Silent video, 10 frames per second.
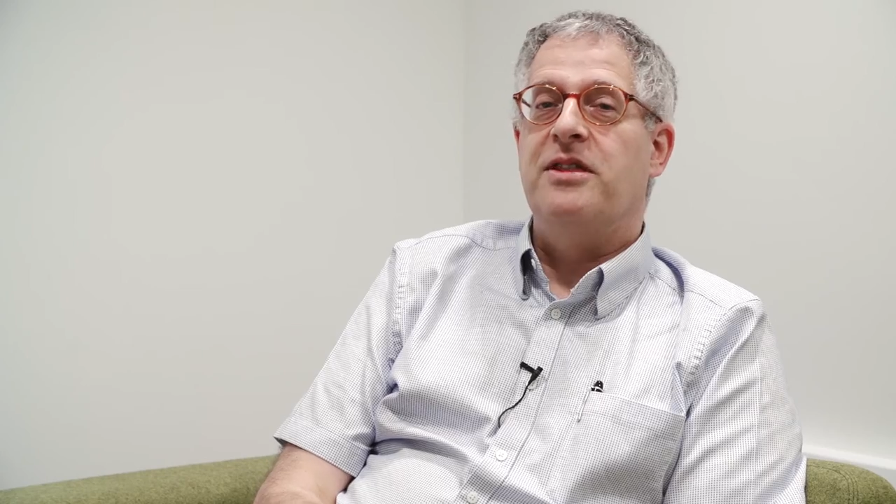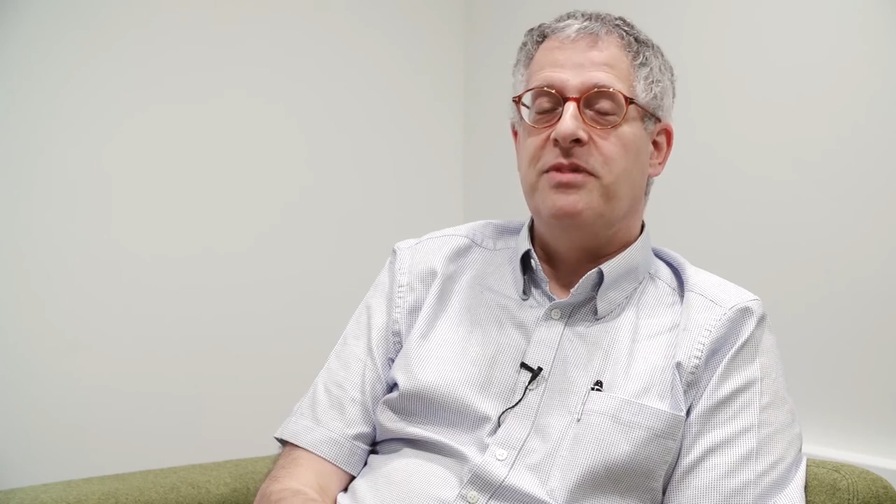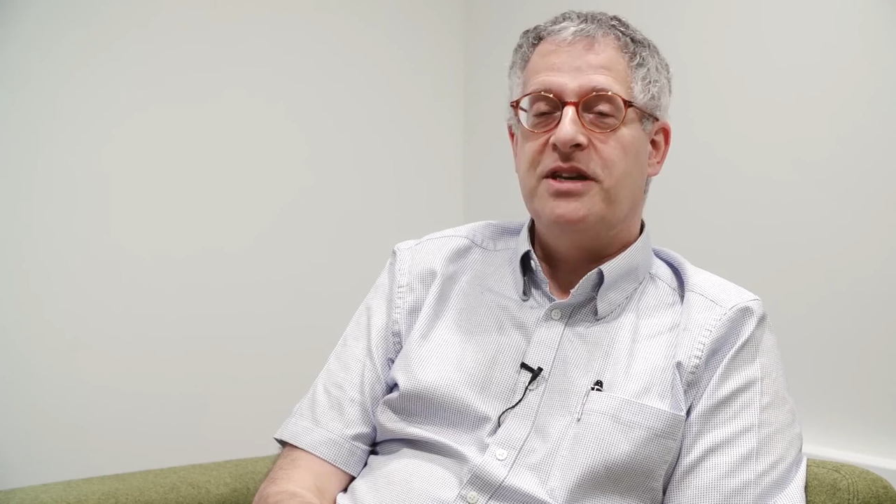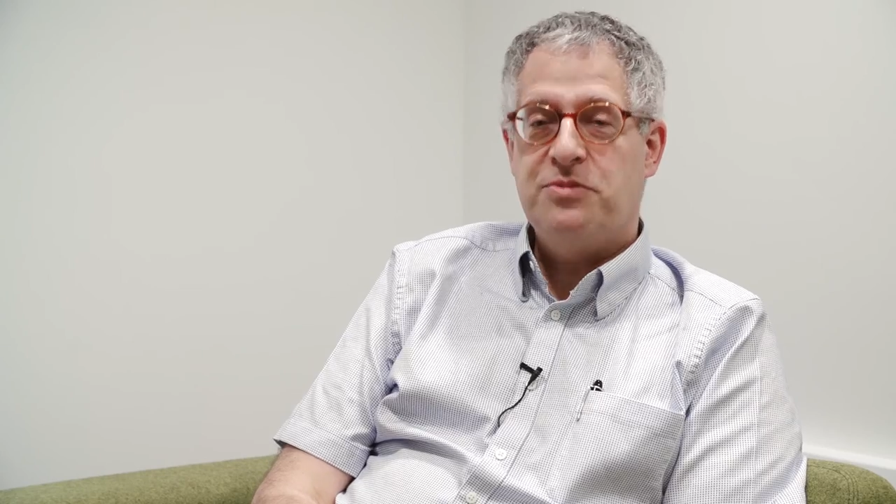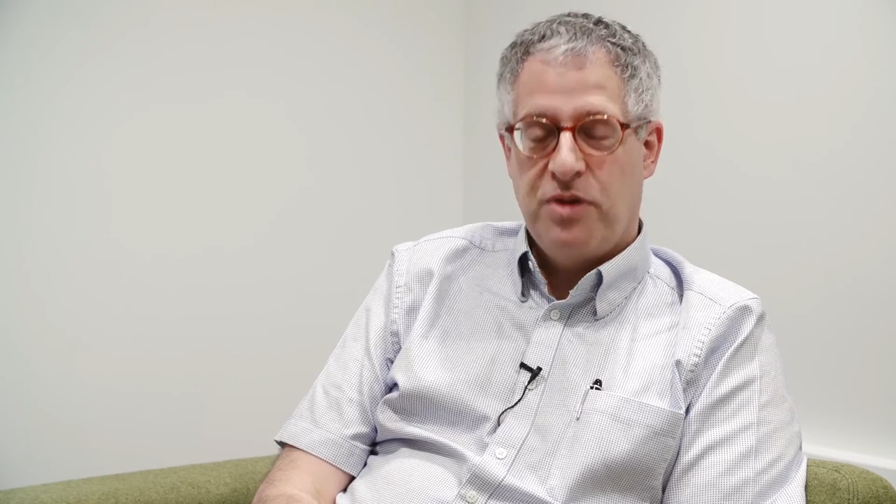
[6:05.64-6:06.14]
the
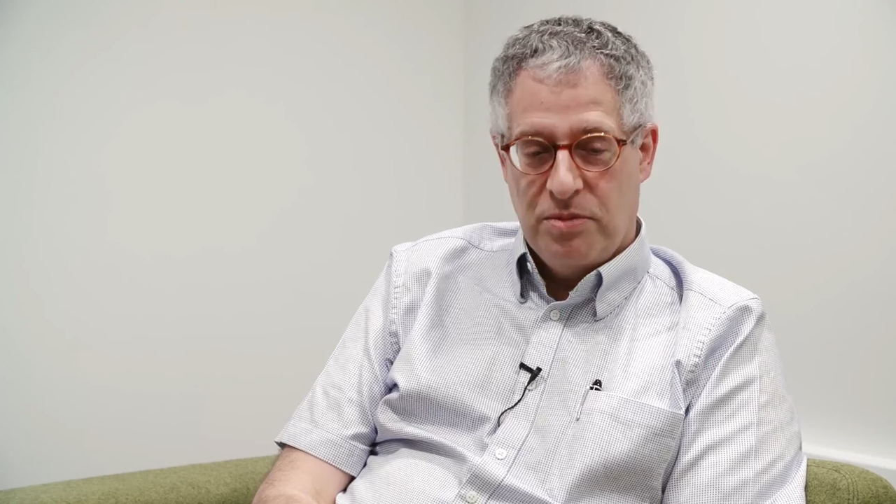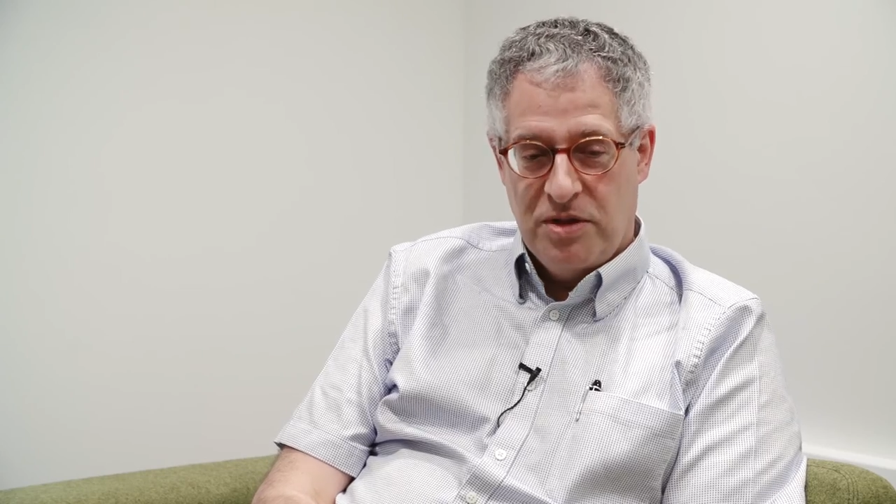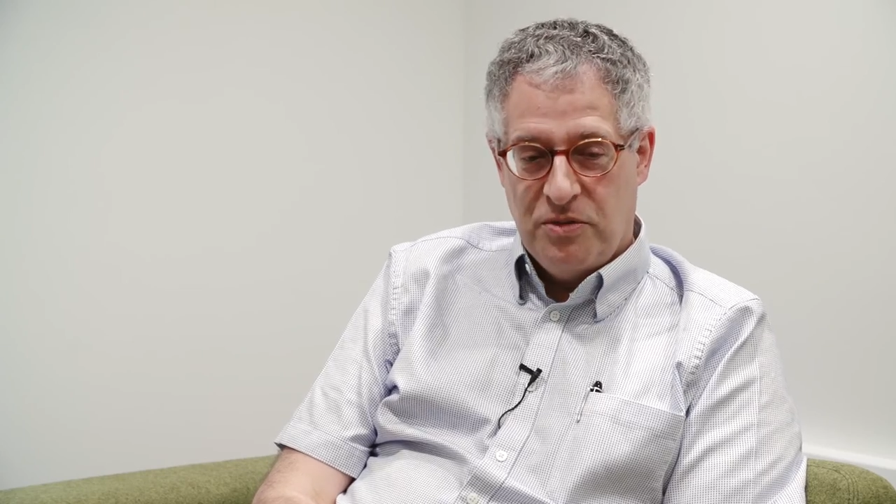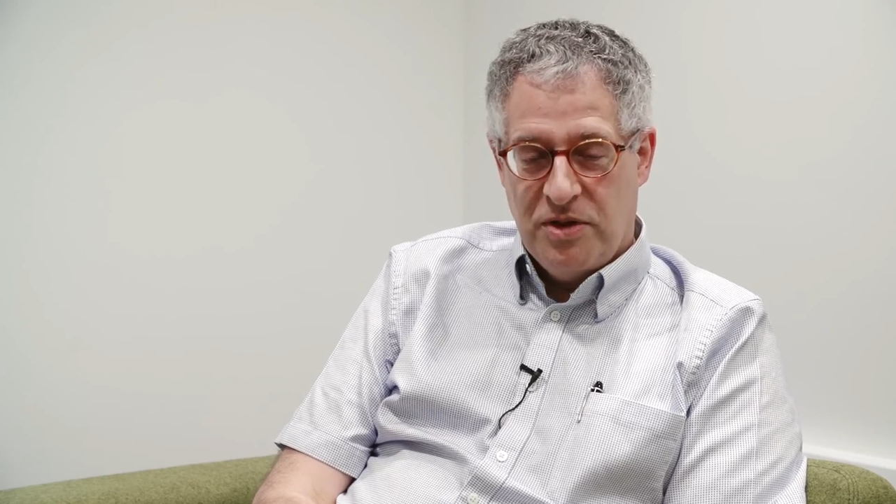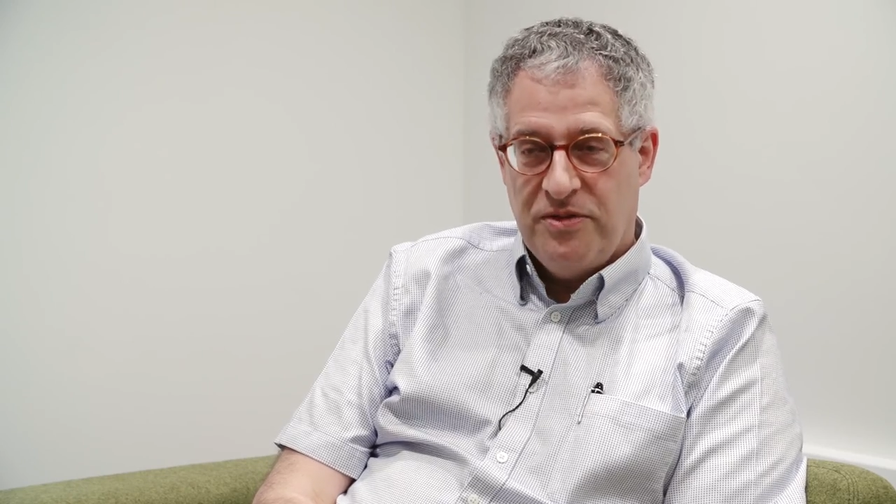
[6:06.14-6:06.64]
biggest
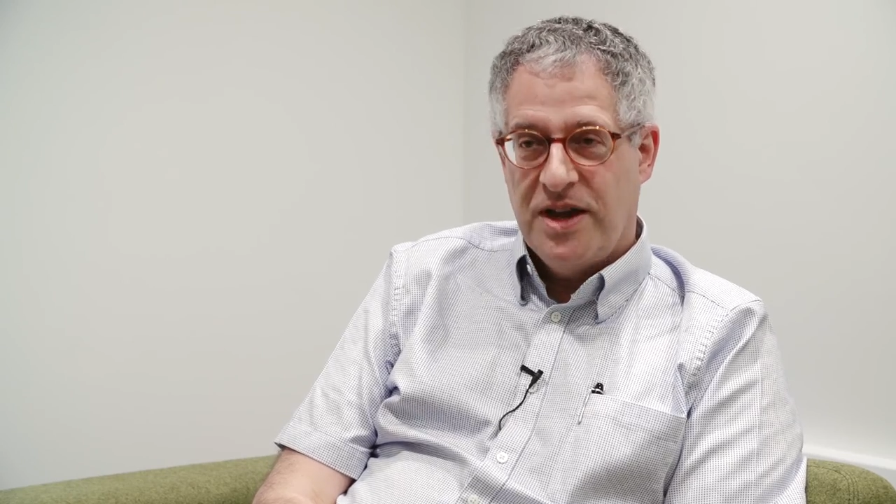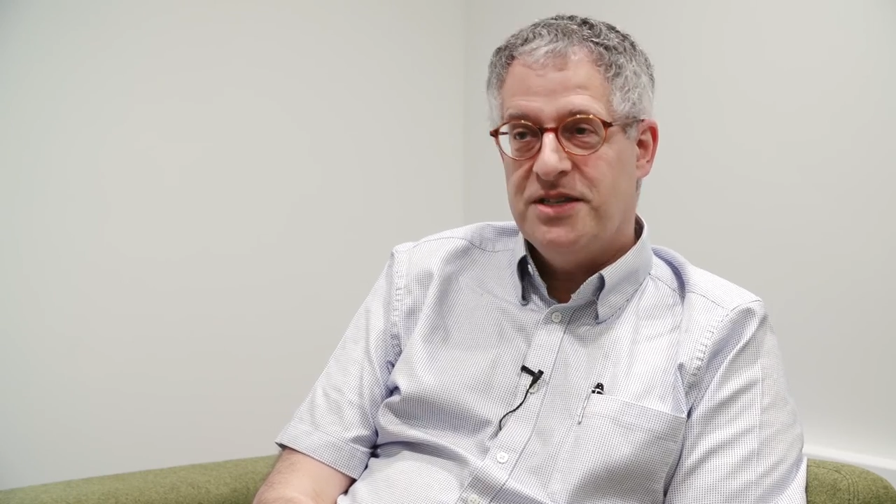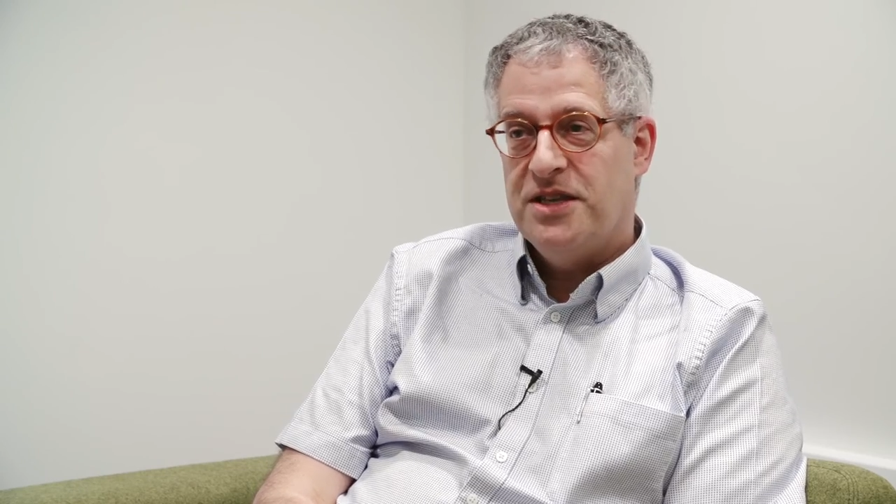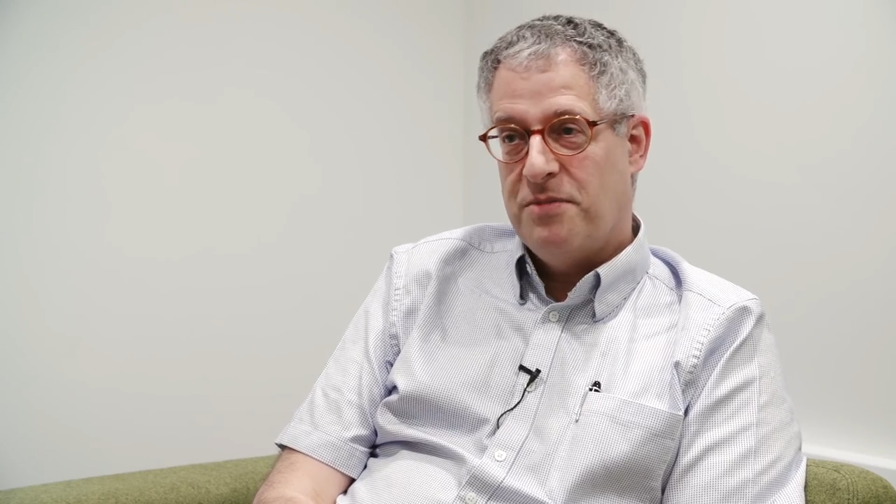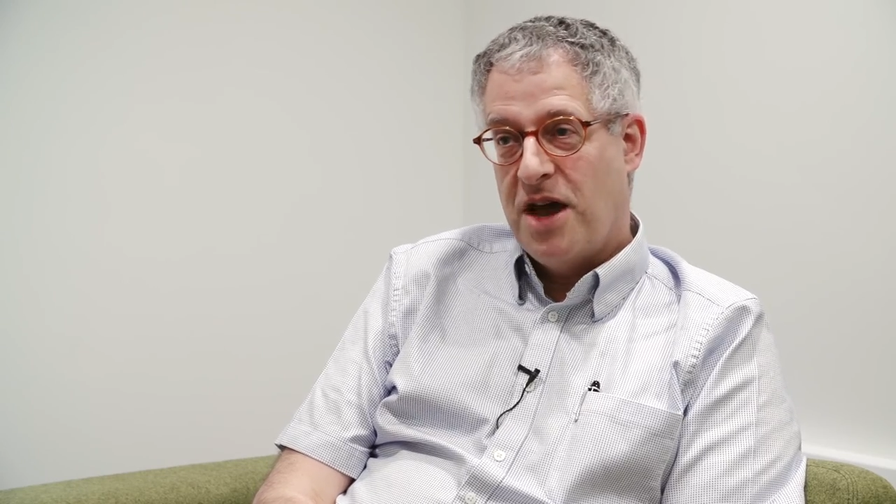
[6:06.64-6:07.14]
problem that we face at the